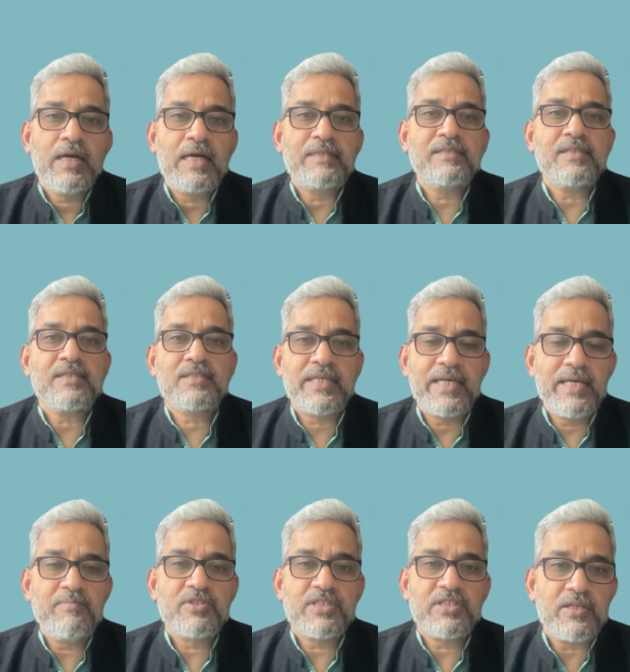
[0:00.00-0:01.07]
I think the
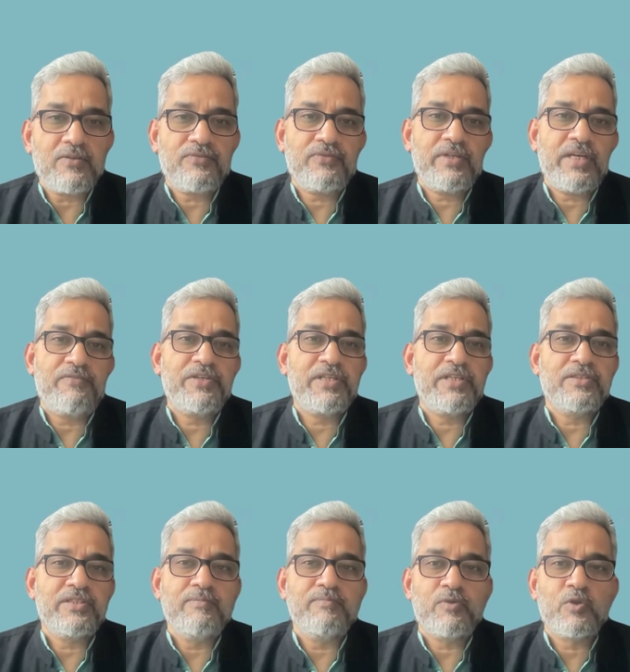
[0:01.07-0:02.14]
same set of
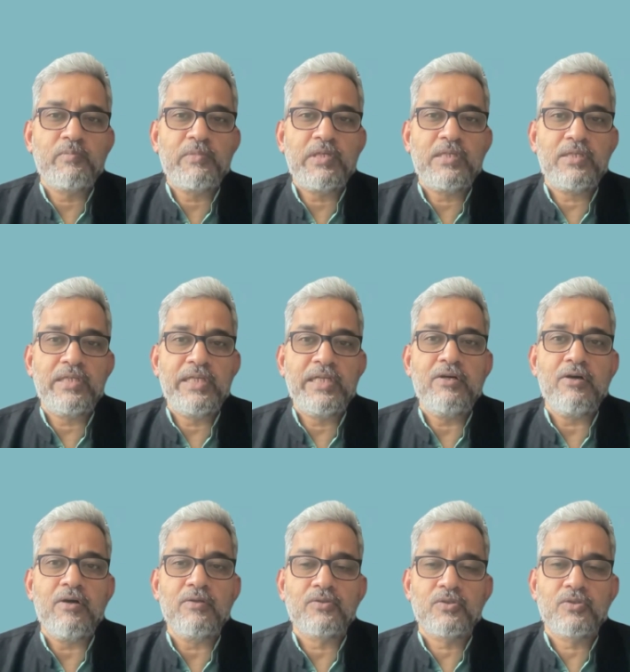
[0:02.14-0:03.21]
efficiency improvement need
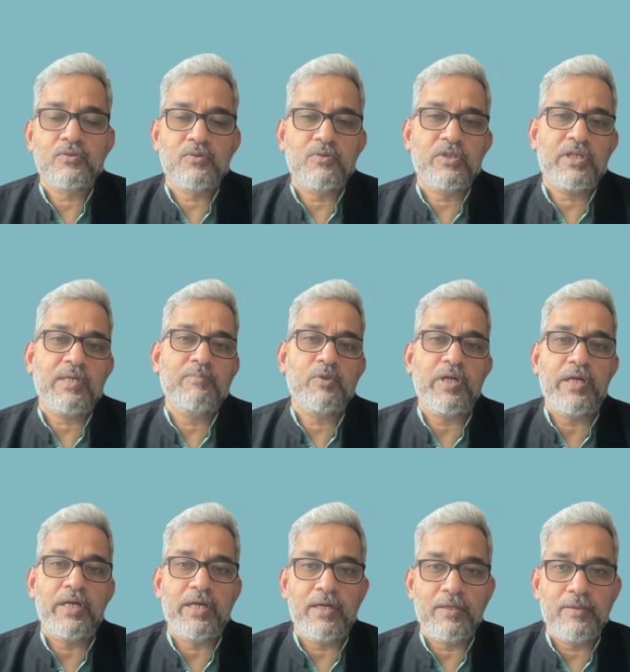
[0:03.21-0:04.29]
also to come to
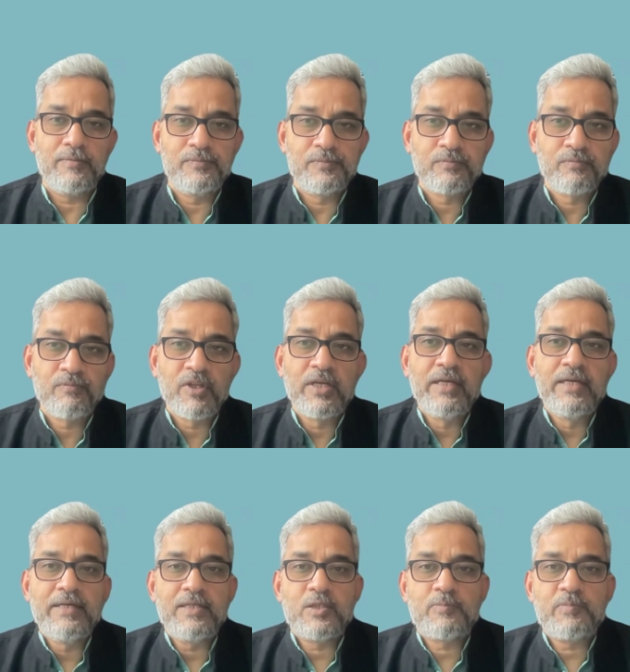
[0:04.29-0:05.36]
India,
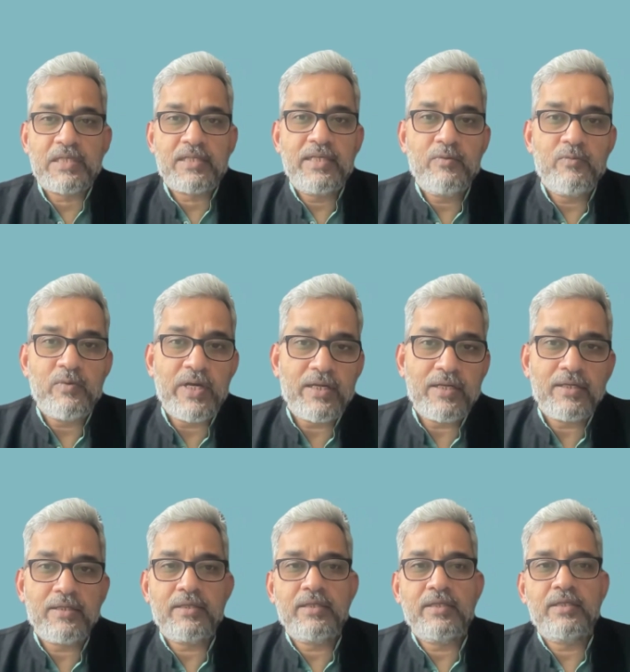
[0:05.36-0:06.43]
especially
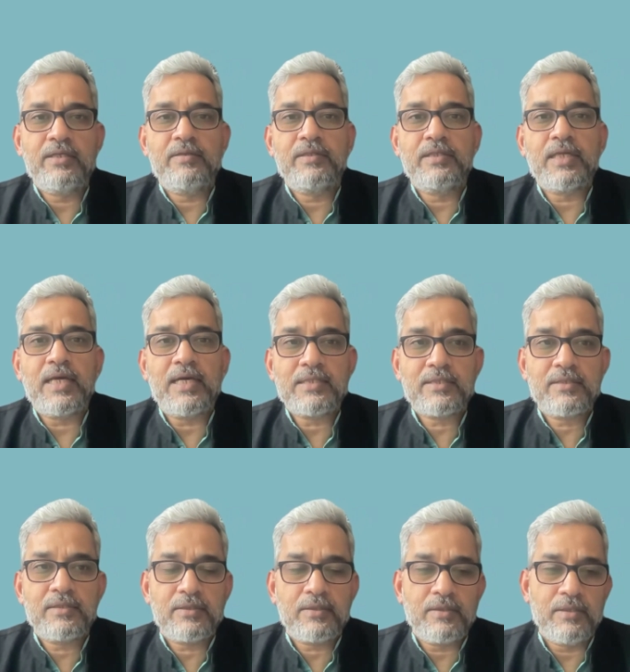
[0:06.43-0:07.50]
when in the
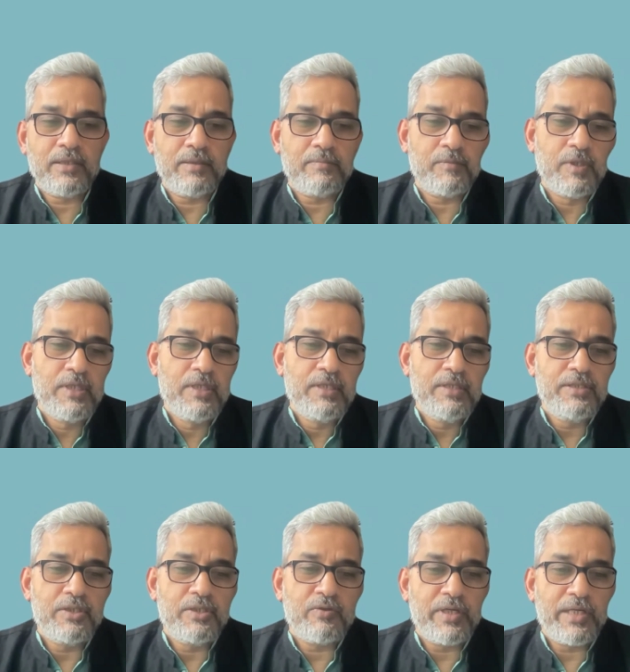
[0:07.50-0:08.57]
last
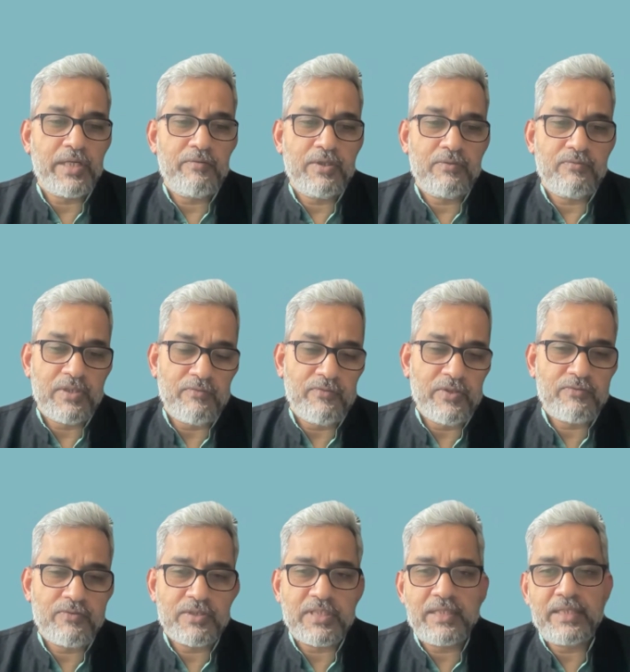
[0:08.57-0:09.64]
G20,
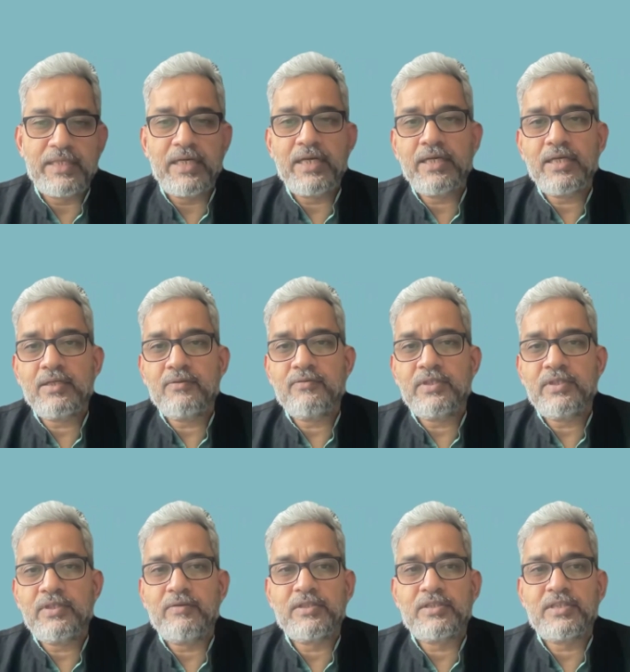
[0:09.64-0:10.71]
which was held in India,
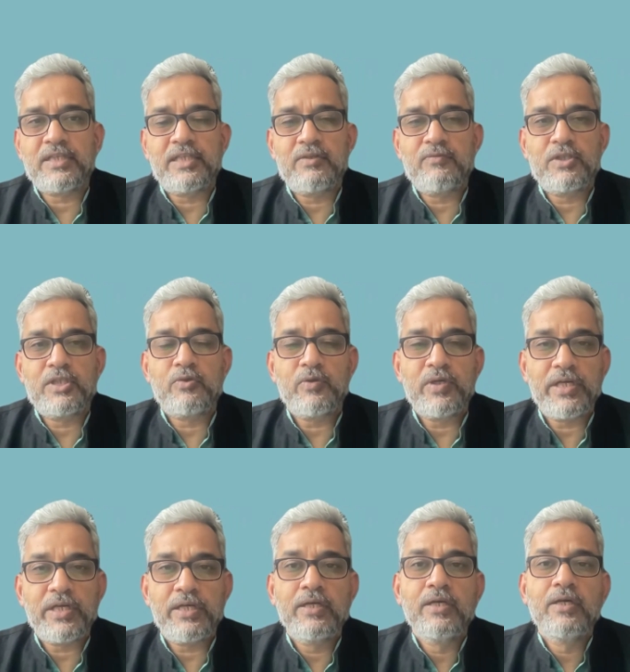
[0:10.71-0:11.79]
India was the secretary for
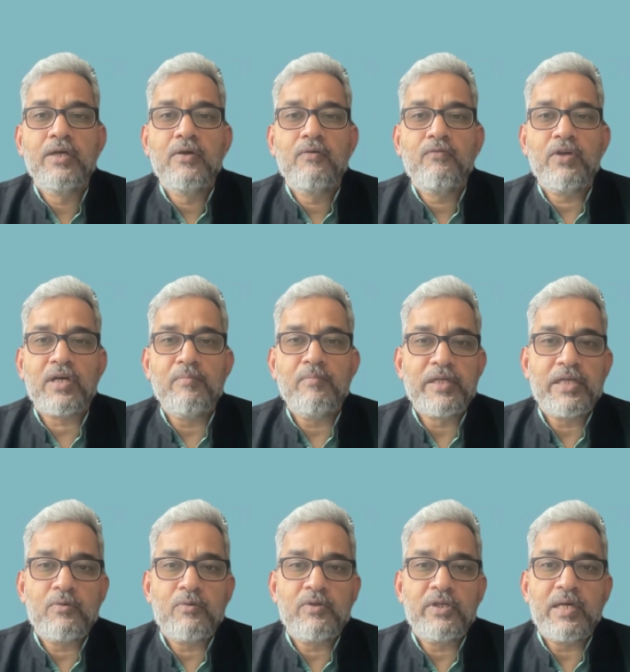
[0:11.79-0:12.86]
G20, we
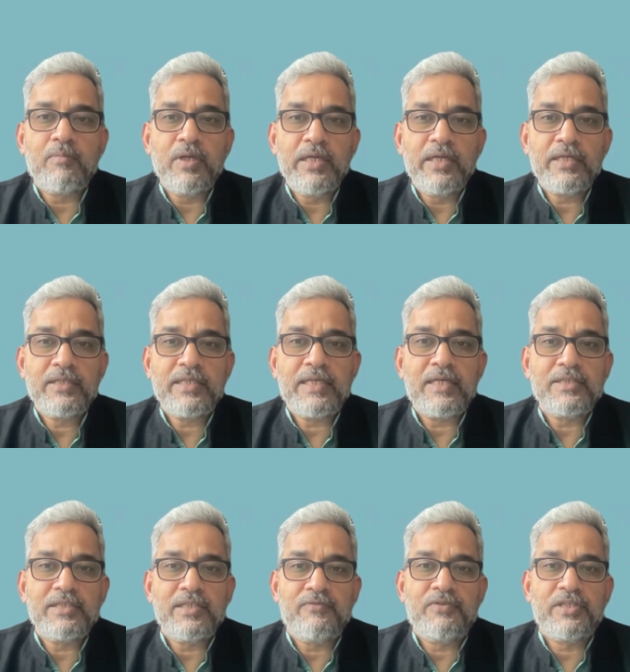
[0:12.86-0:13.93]
committed to doubling the
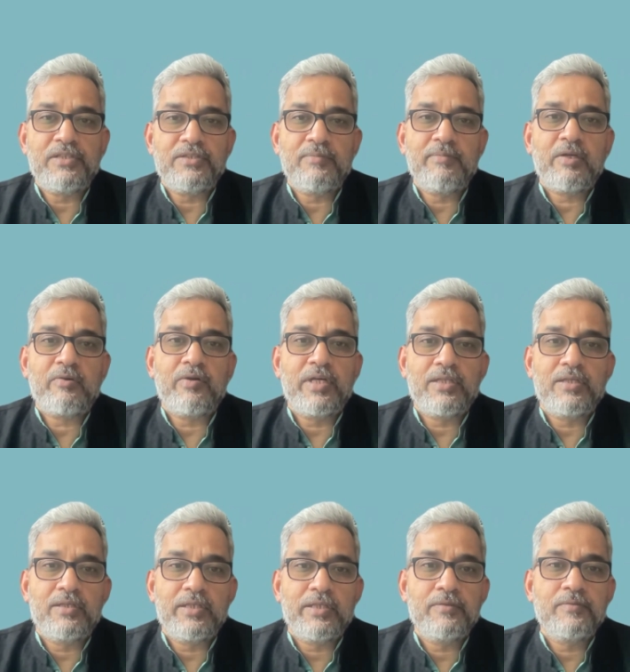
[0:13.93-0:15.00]
energy efficiency by
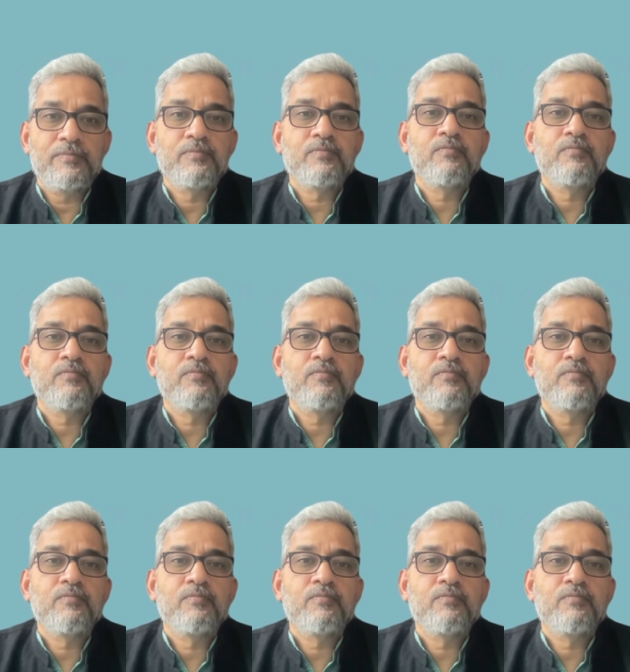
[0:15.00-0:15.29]
2030.